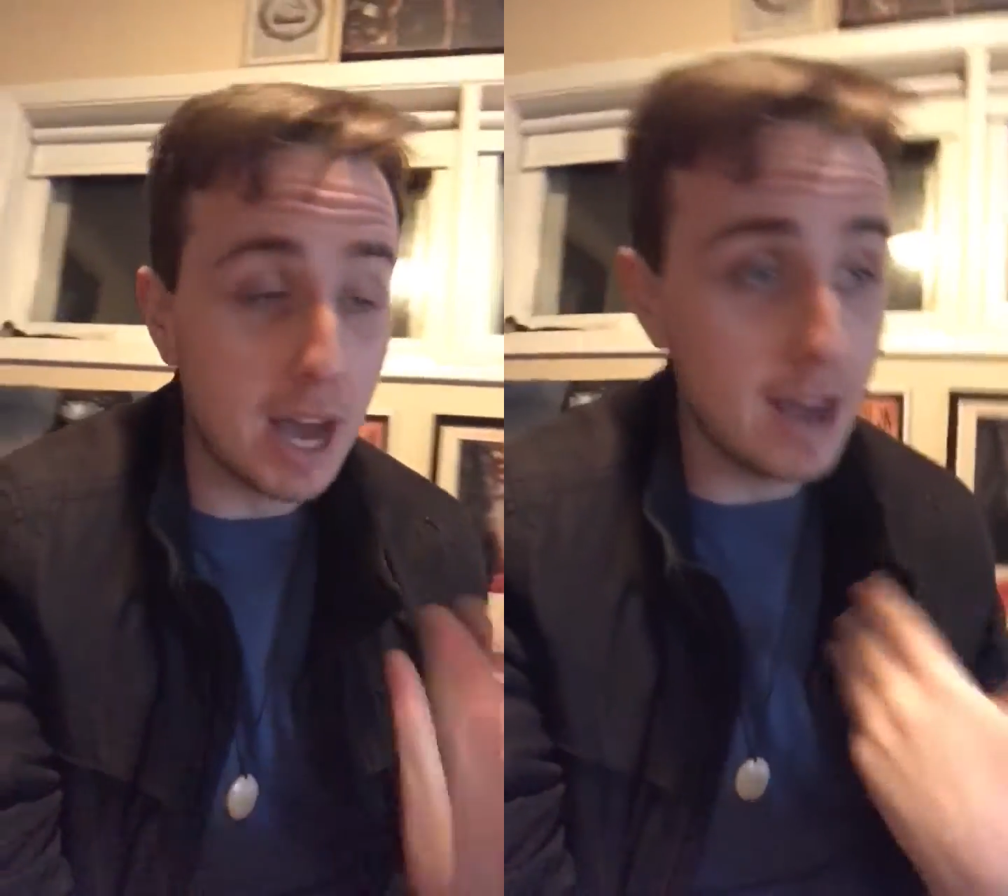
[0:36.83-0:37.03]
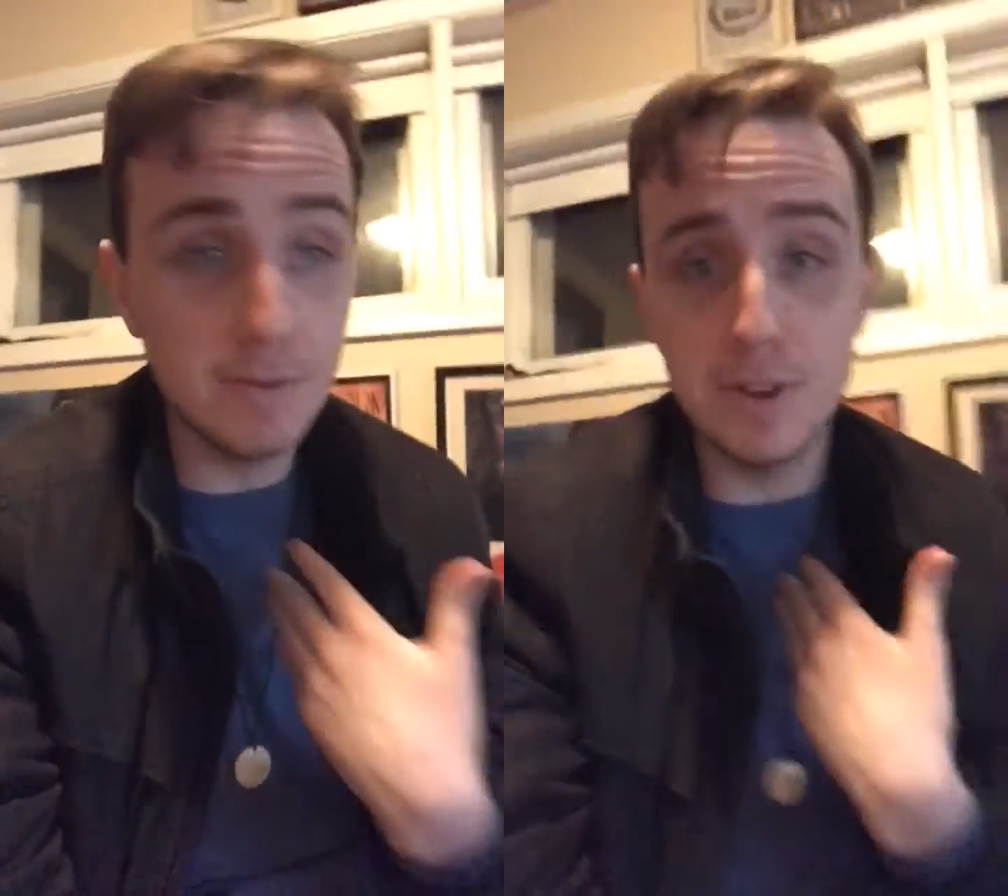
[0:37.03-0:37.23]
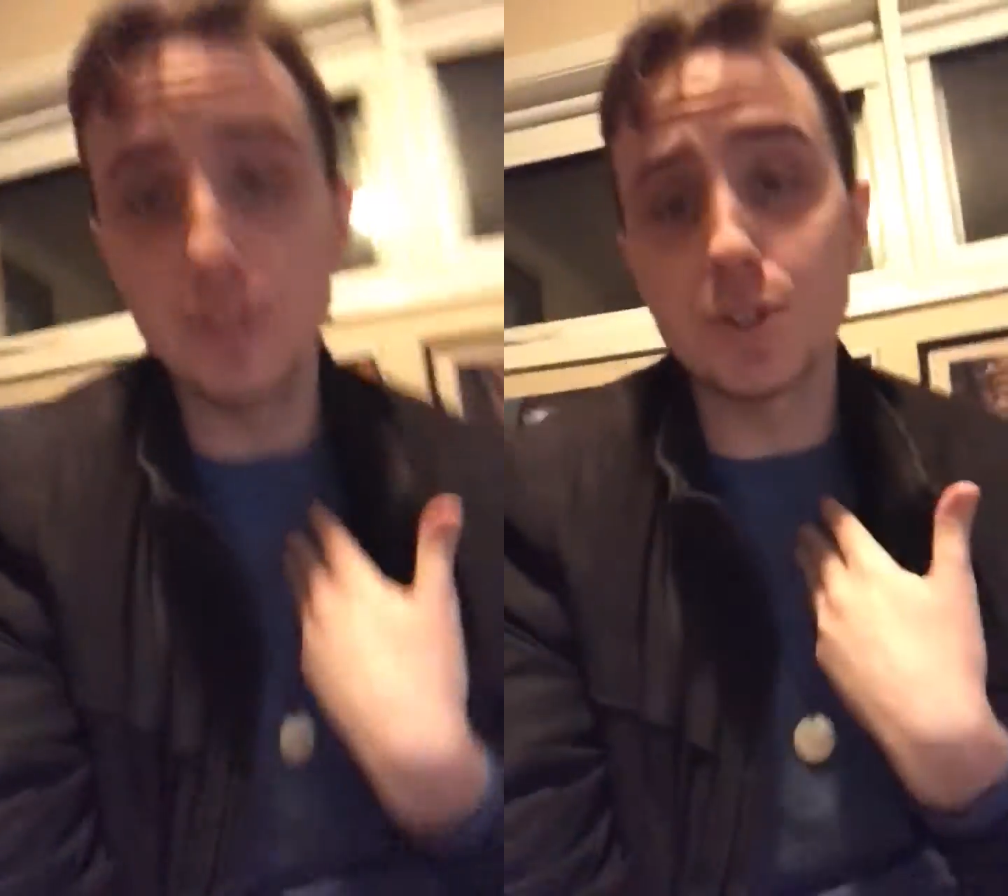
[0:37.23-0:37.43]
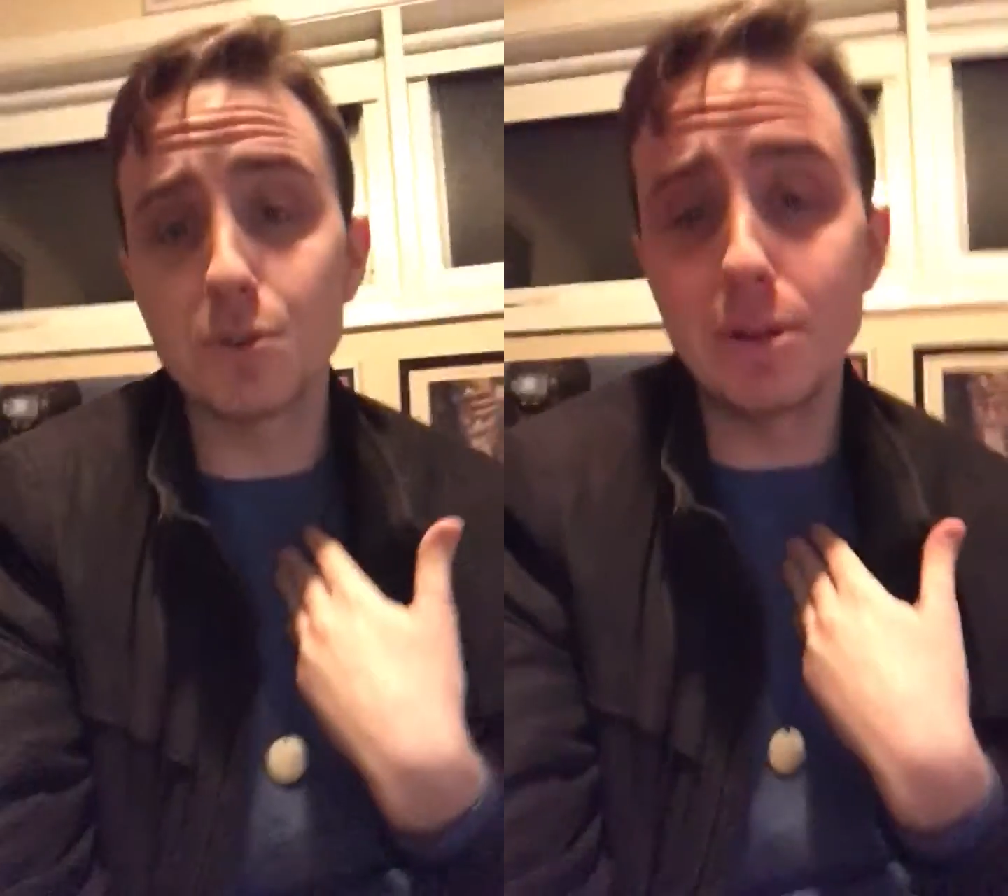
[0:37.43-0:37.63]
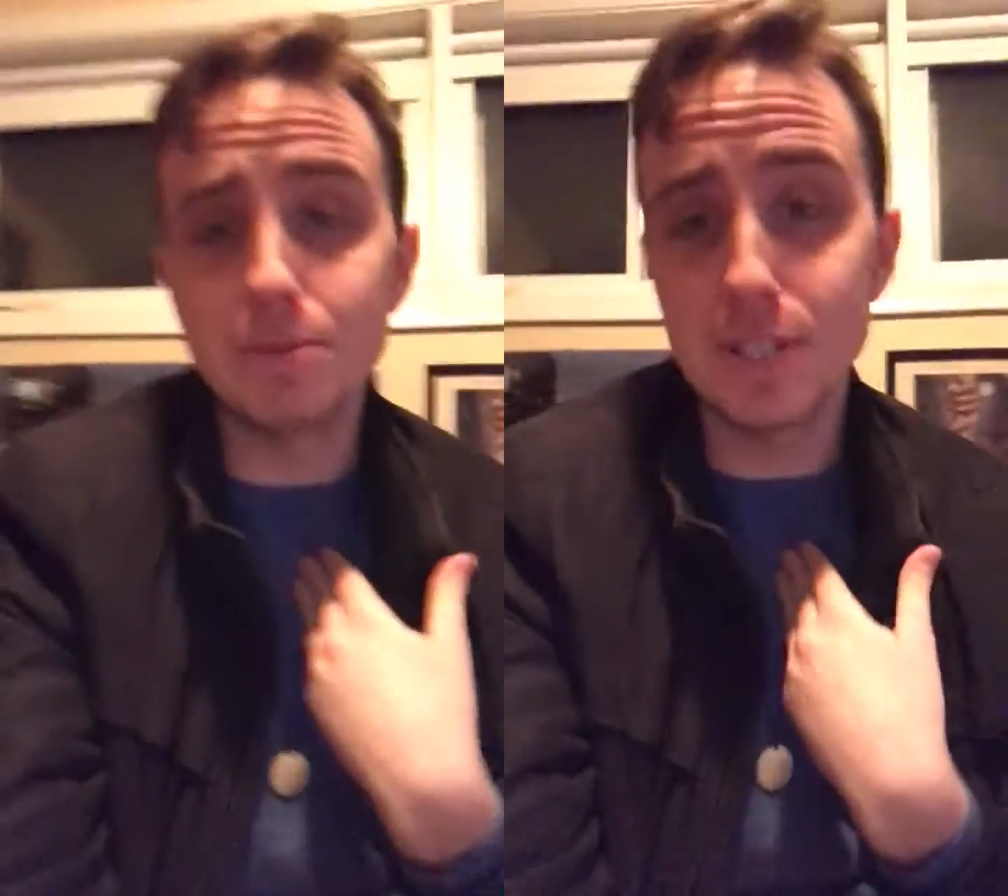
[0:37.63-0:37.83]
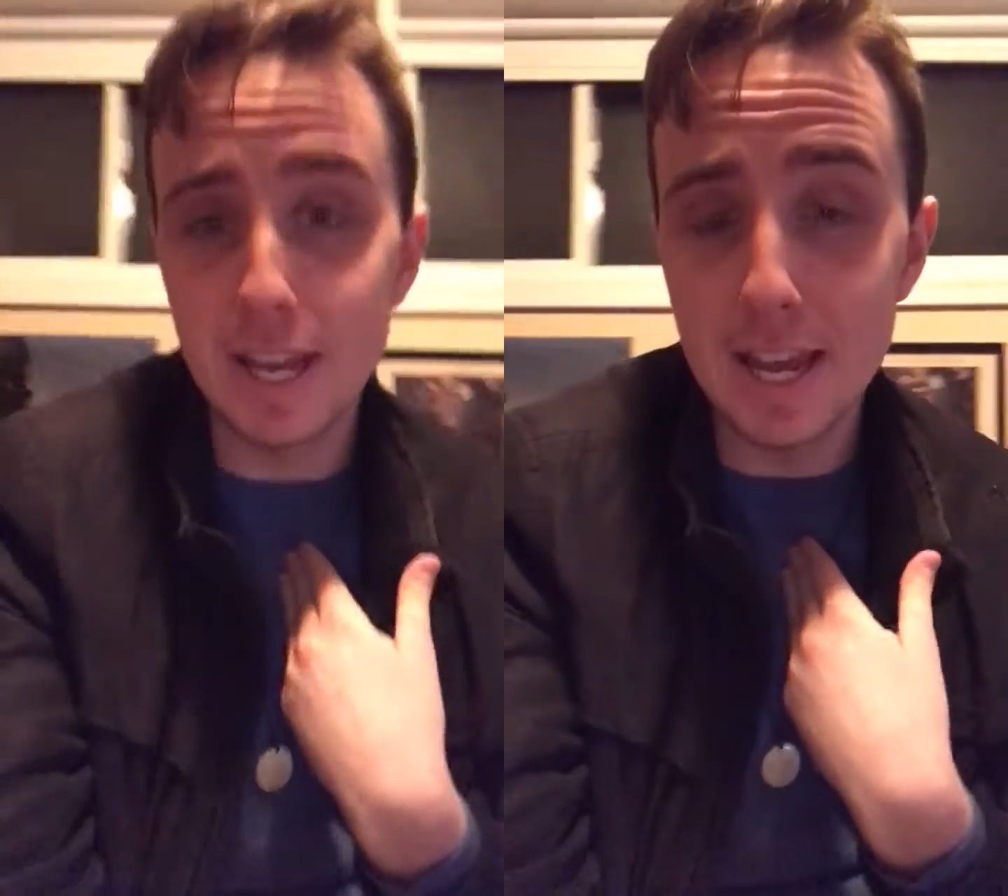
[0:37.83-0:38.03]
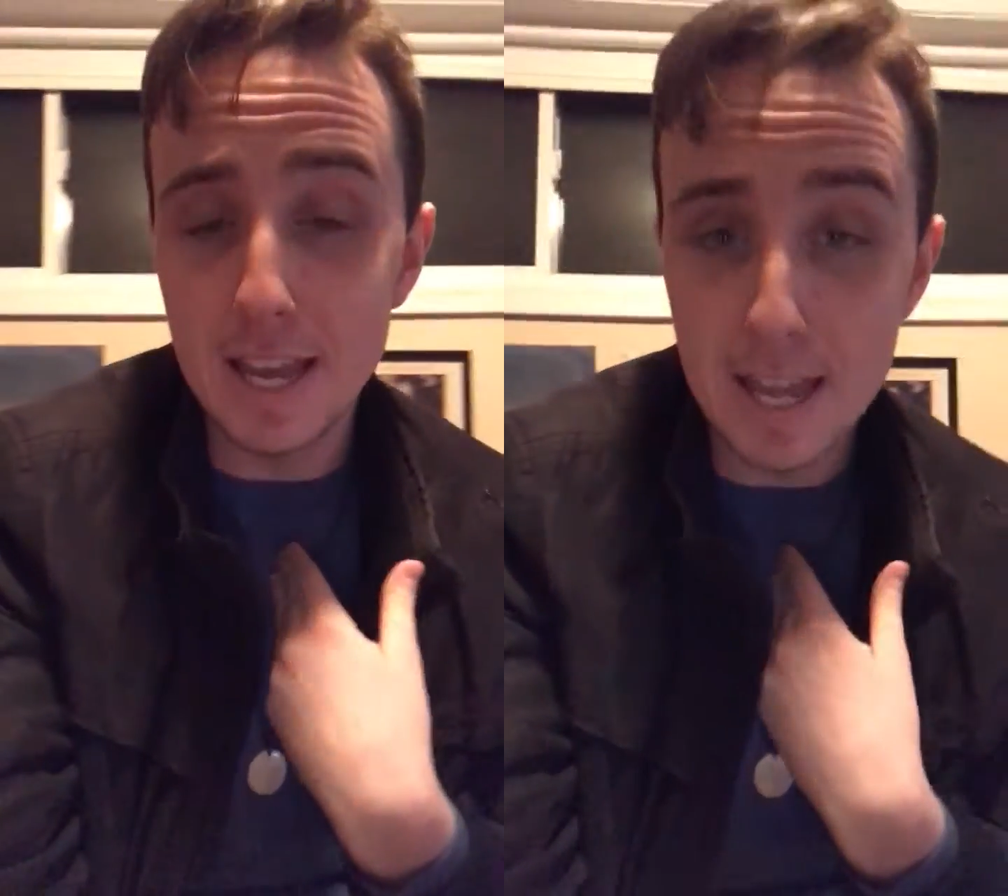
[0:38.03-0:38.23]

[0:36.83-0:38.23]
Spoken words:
I've read the script, and